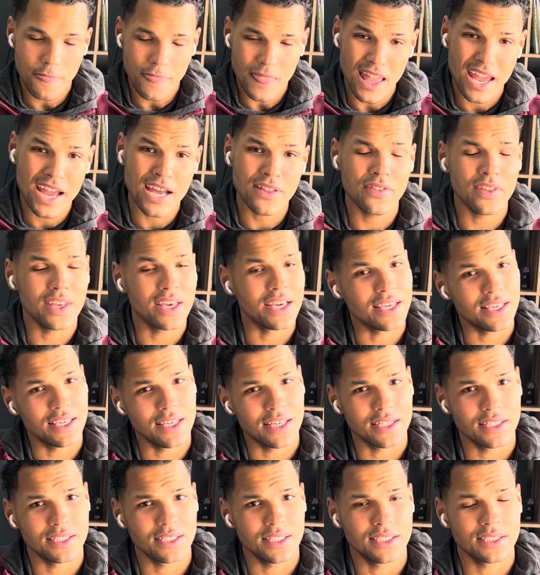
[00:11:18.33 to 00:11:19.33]
and the
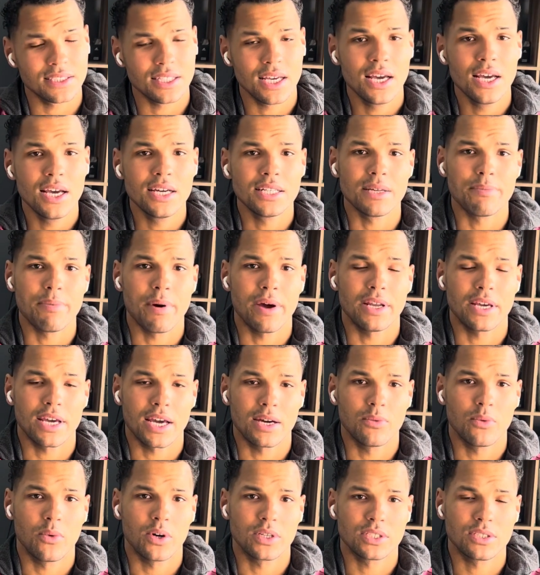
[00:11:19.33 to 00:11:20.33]
Achilles, depending
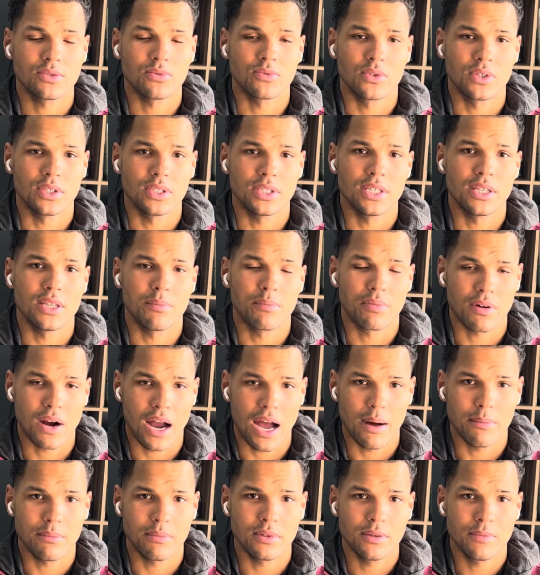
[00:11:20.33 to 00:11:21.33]
on what's really the
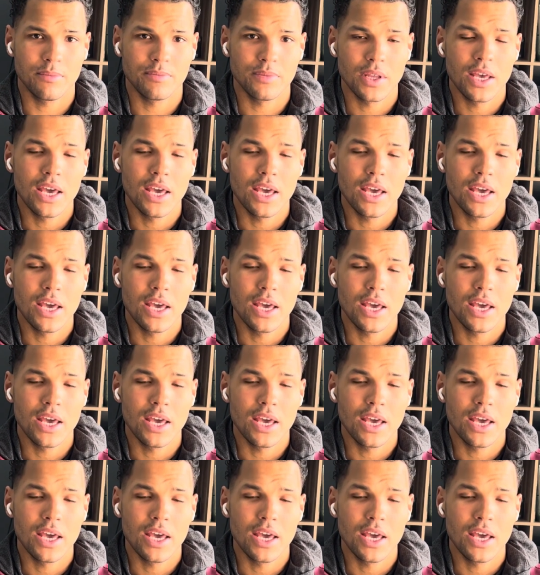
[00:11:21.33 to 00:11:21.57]
problem.